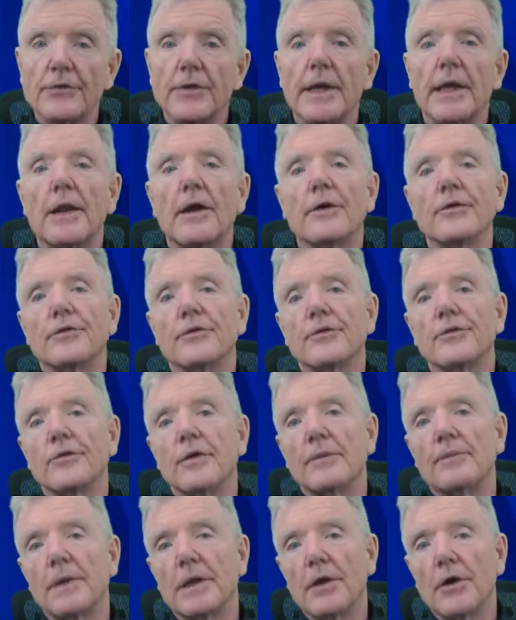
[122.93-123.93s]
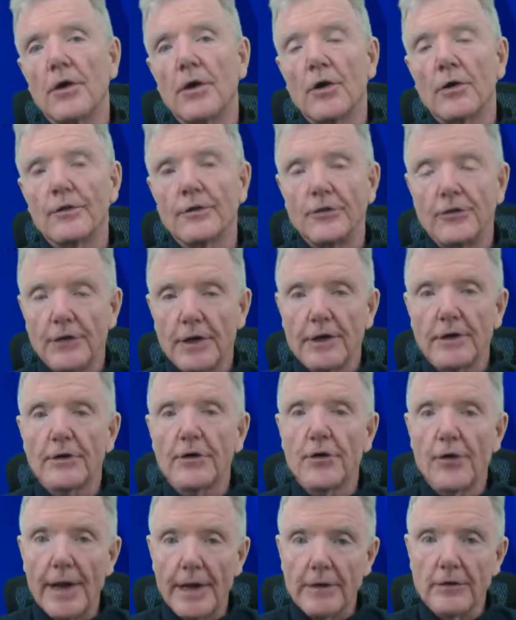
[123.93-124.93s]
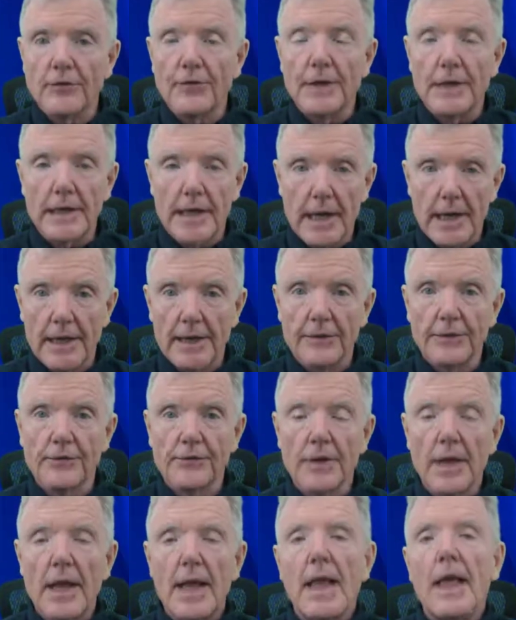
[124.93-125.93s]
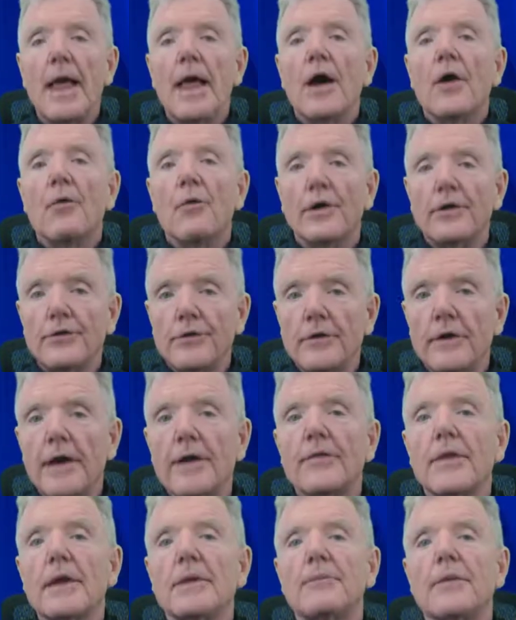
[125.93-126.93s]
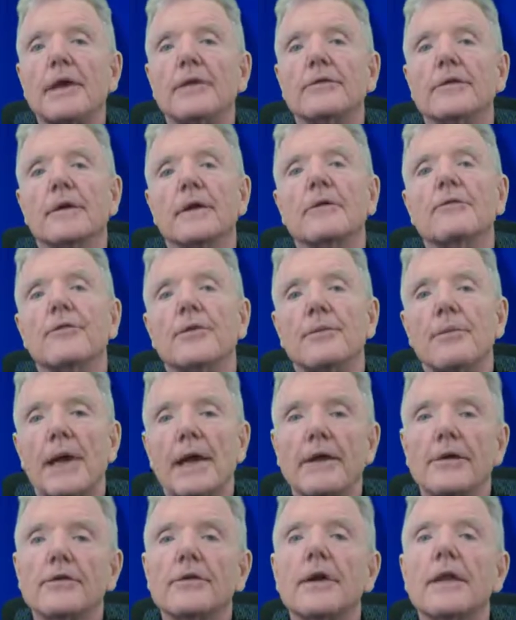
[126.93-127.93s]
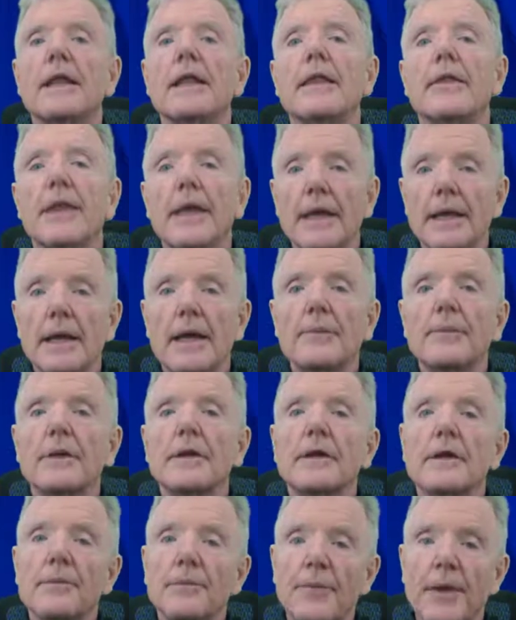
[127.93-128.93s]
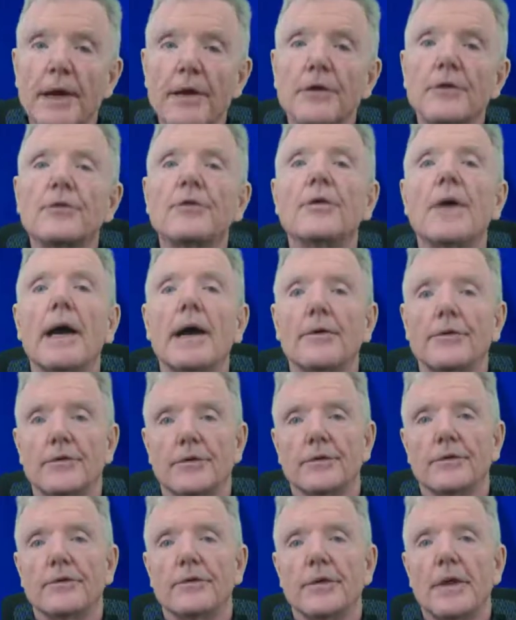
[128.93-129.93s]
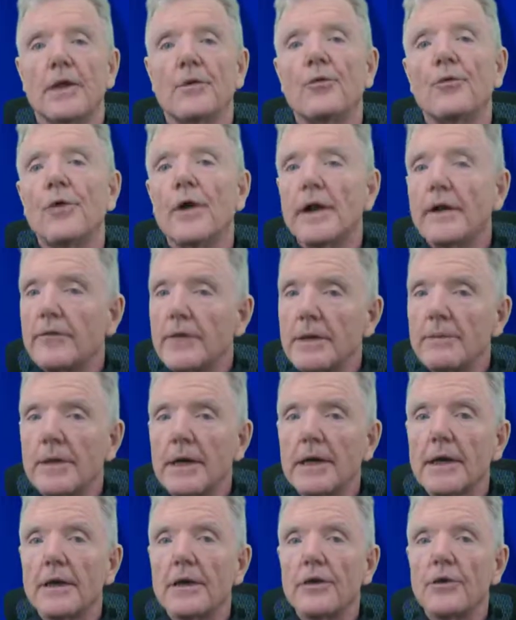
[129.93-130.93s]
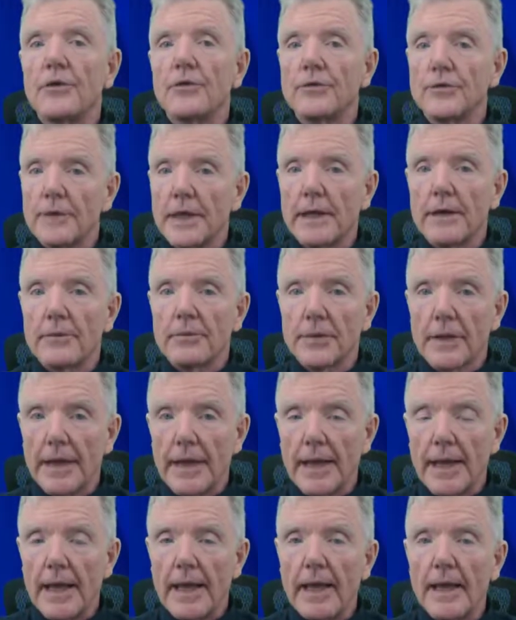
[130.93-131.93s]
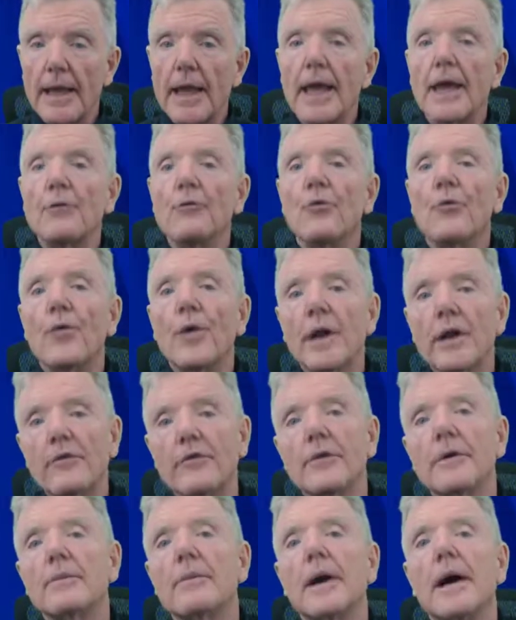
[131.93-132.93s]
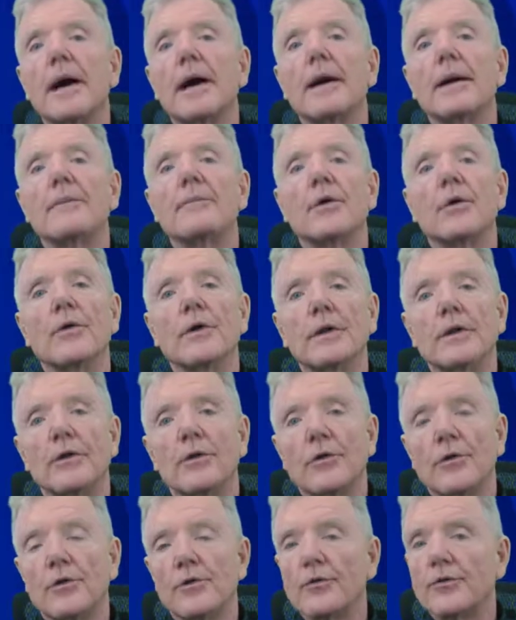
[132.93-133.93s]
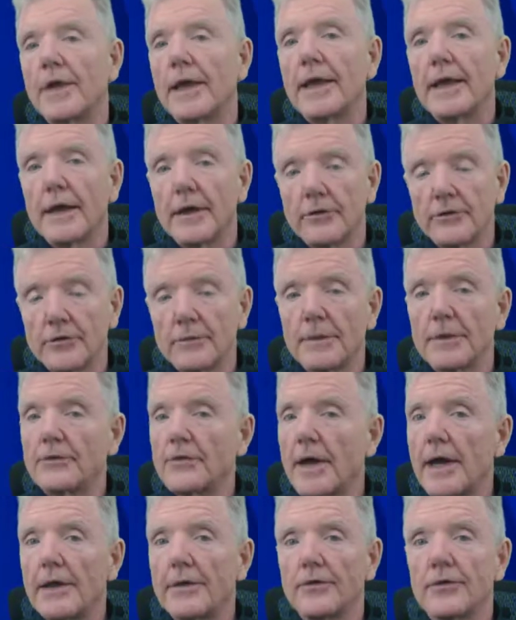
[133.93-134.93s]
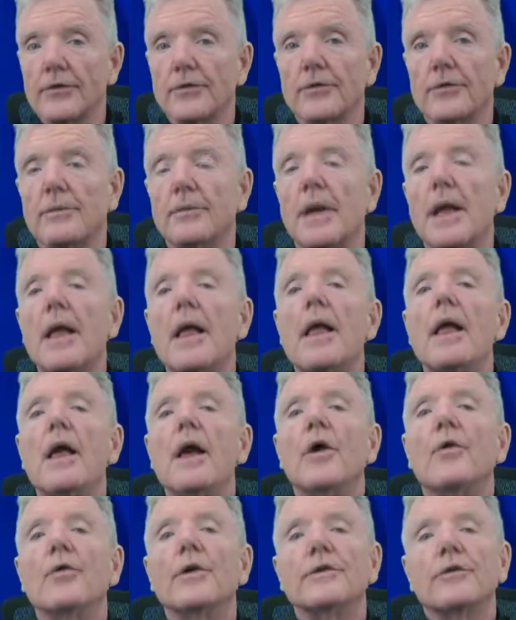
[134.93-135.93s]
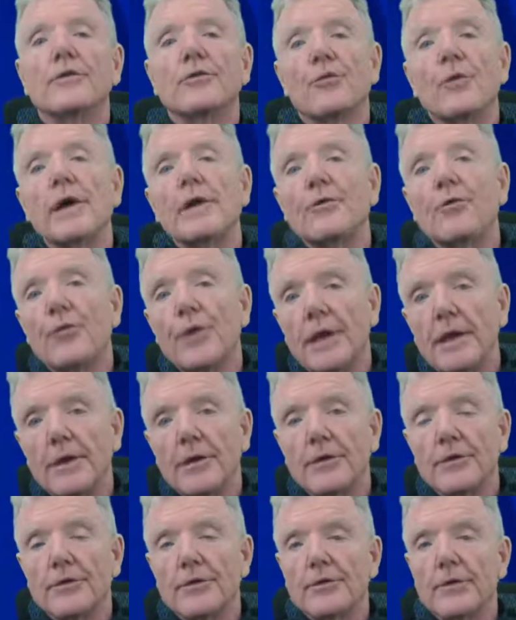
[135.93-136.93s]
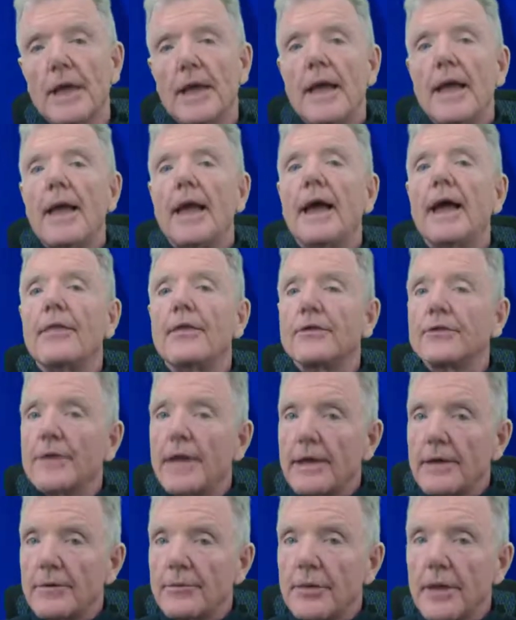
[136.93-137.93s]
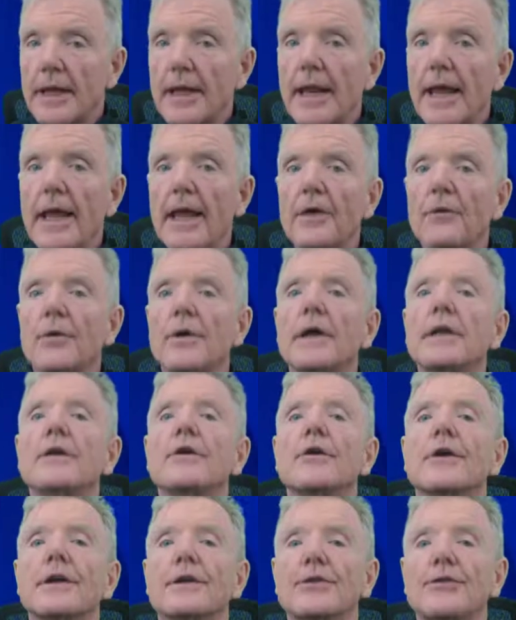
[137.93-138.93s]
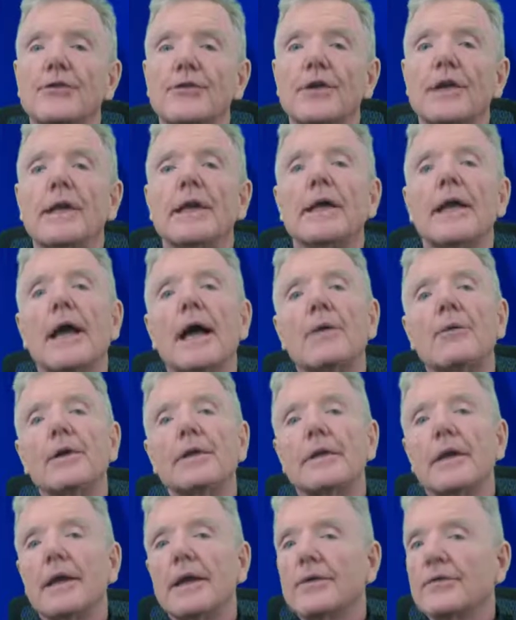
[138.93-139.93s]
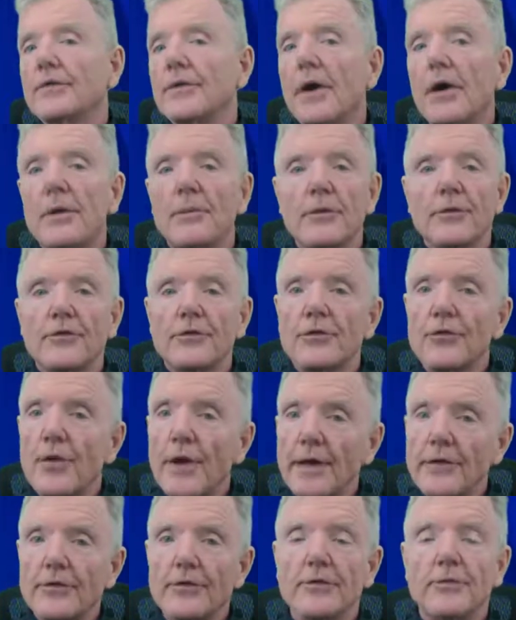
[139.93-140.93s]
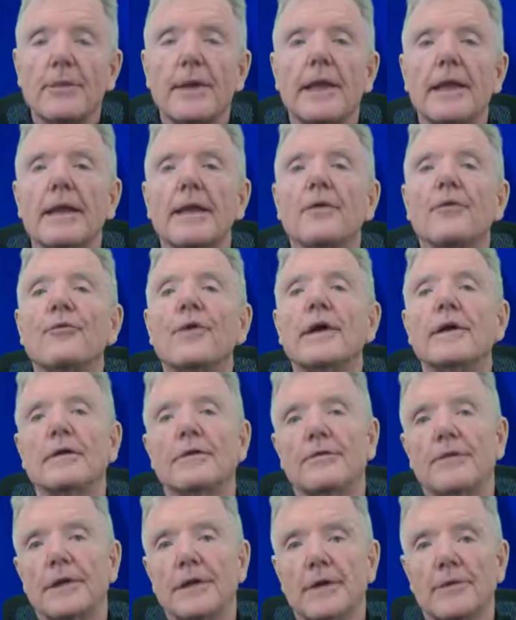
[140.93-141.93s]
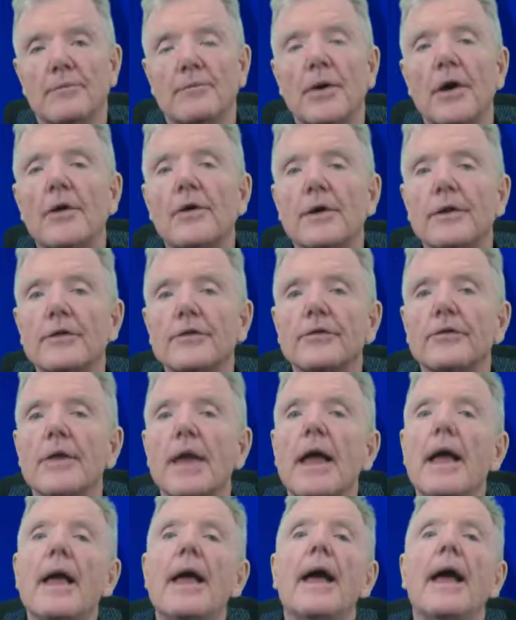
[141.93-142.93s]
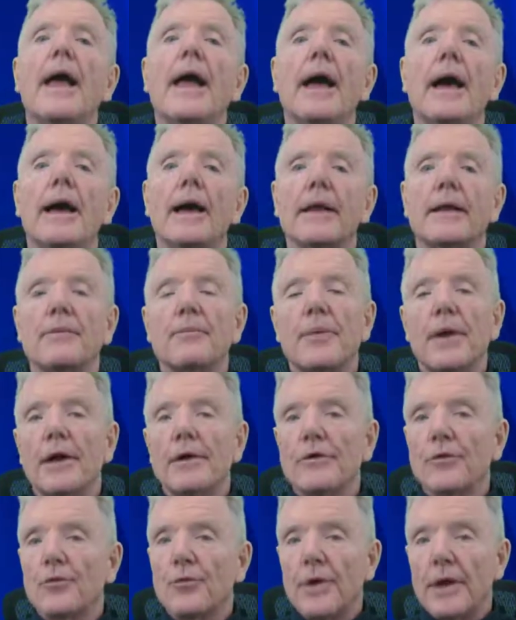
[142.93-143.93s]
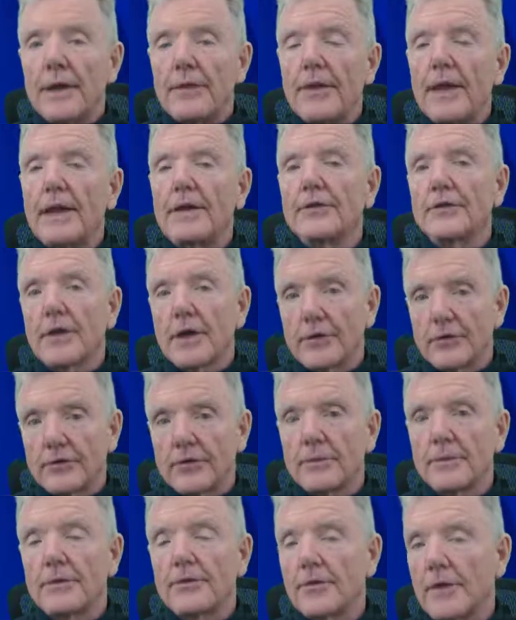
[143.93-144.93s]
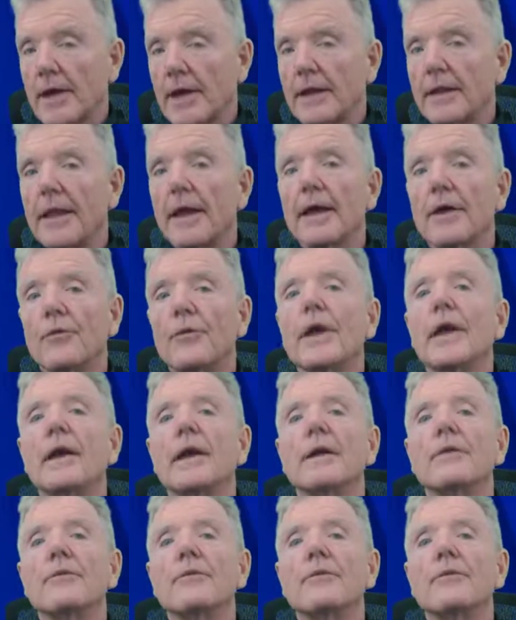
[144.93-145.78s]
and also something called shear transfer ties. Once you have that basic information, then I'm going to compare two houses. And one of them I'm going to use Standard Plan A, and one of them I'm going to use a custom design system, which is what we use. And the Standard Plan A one, you're going to see how it takes almost twice as many retrofit components compared to one that is custom designed like we